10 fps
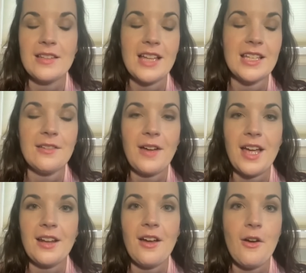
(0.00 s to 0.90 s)

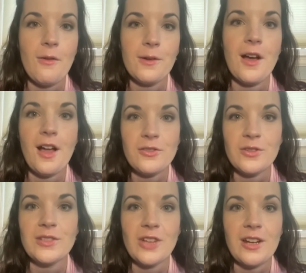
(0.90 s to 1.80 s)
identified over
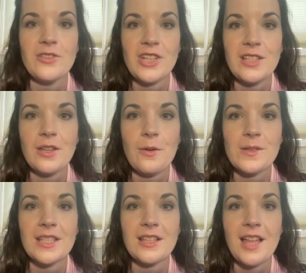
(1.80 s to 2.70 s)
100 John and Jane
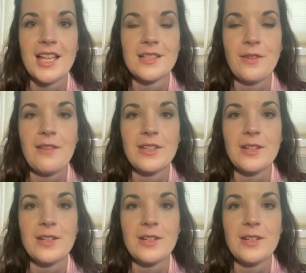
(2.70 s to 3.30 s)
Does in the last five